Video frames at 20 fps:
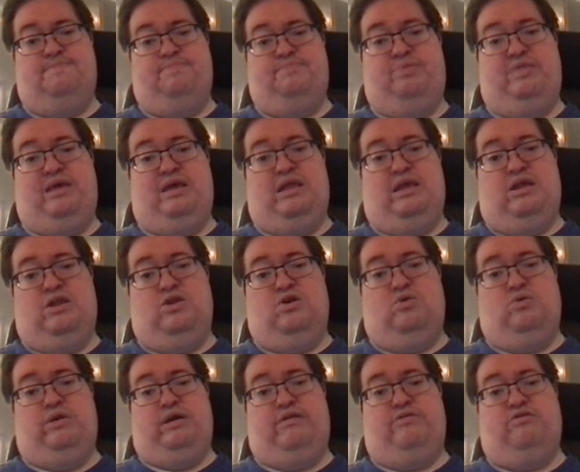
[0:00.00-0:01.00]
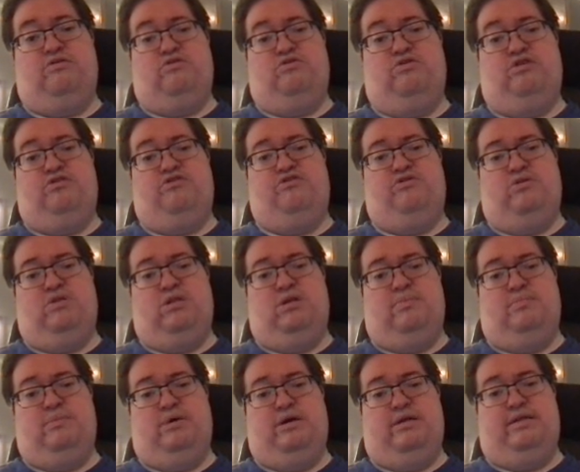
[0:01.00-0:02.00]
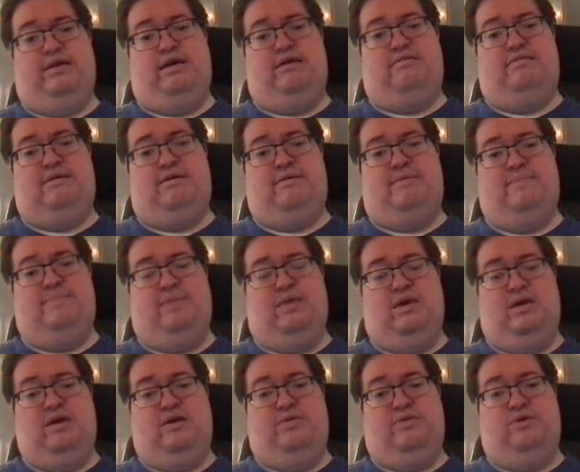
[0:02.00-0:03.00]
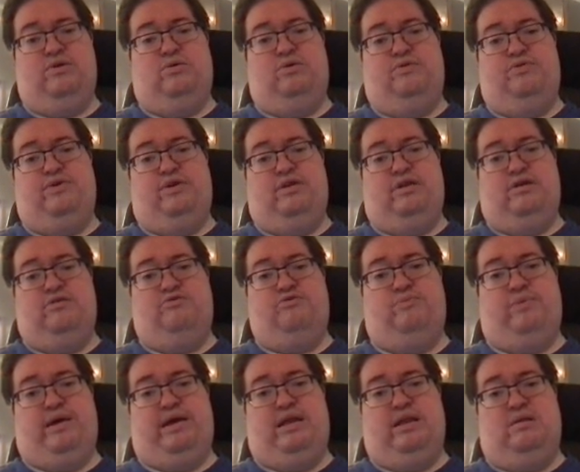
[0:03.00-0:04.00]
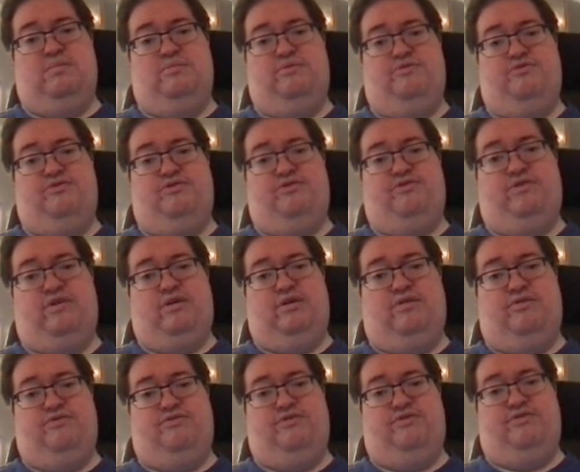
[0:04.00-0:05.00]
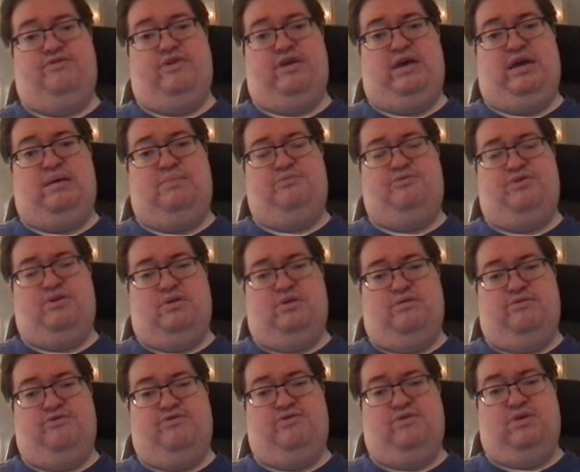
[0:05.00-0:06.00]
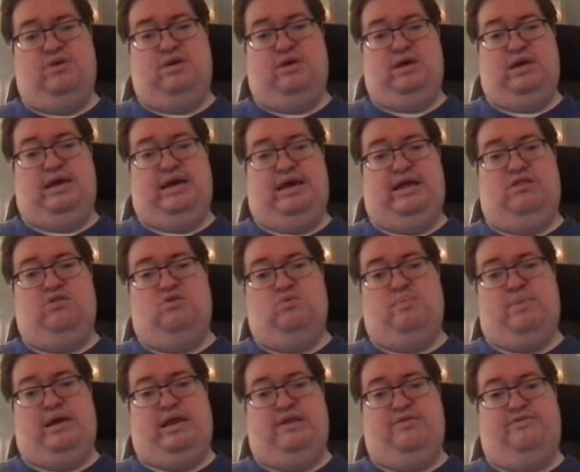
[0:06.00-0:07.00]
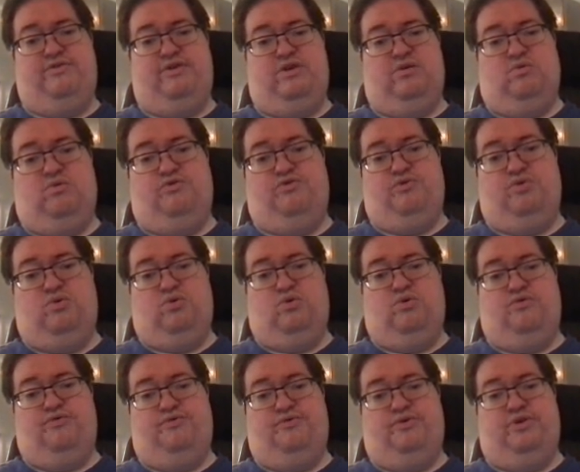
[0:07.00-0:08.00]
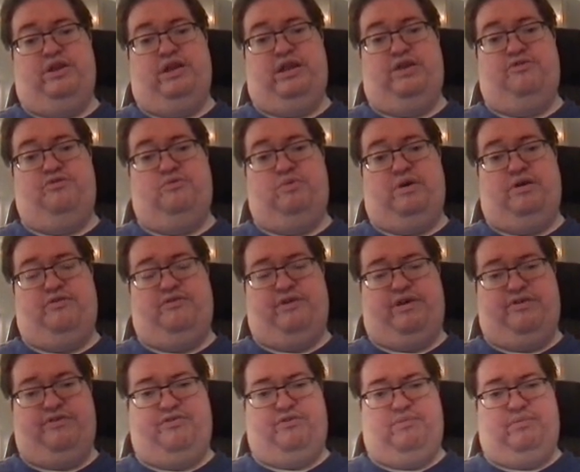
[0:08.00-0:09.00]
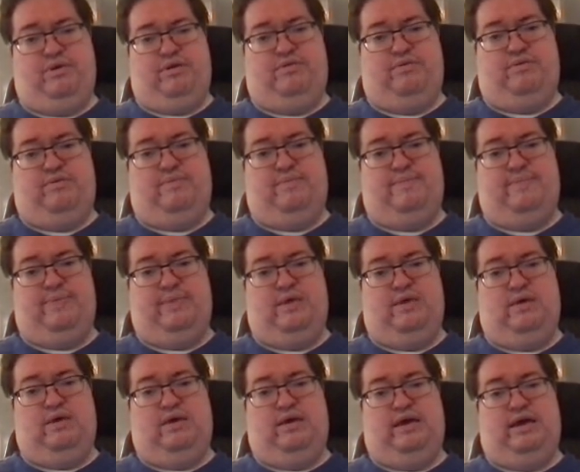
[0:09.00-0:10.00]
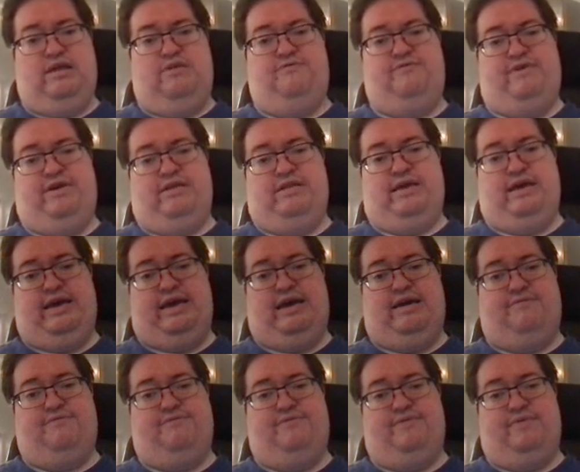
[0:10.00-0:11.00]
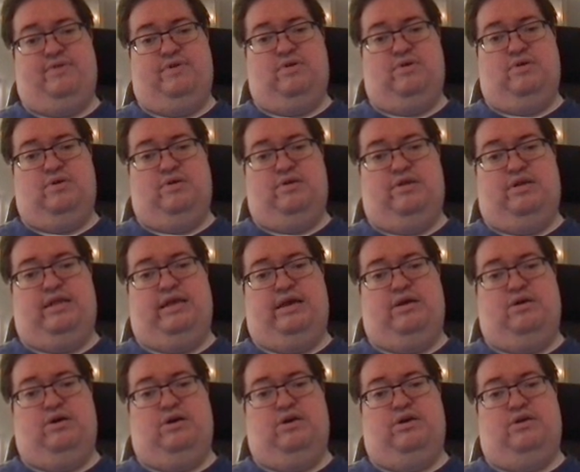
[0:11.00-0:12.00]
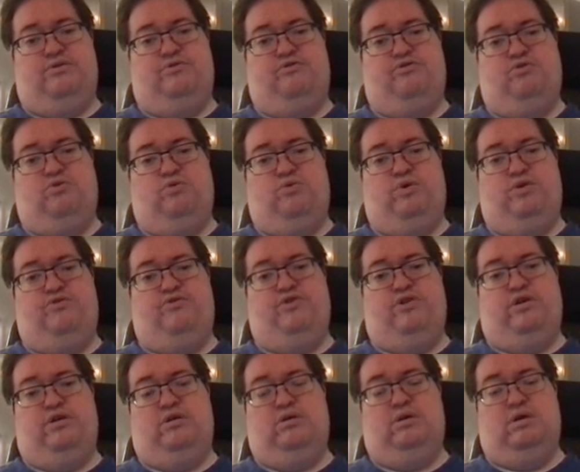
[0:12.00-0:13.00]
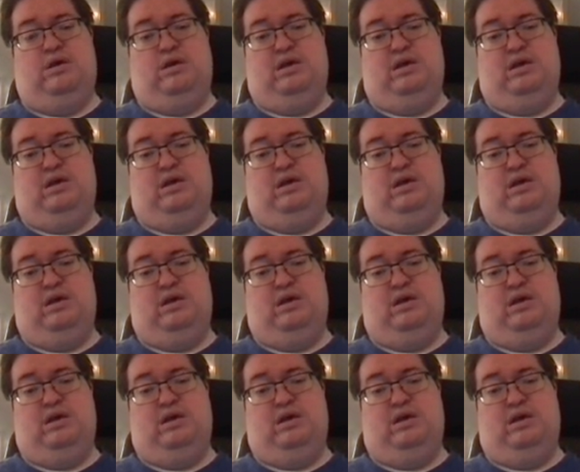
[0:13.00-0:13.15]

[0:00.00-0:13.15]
then I know that conditional on my data, the only thing that's random is these epsilons, and normality also holds for the least squares estimator. And in fact, I have I can show easily,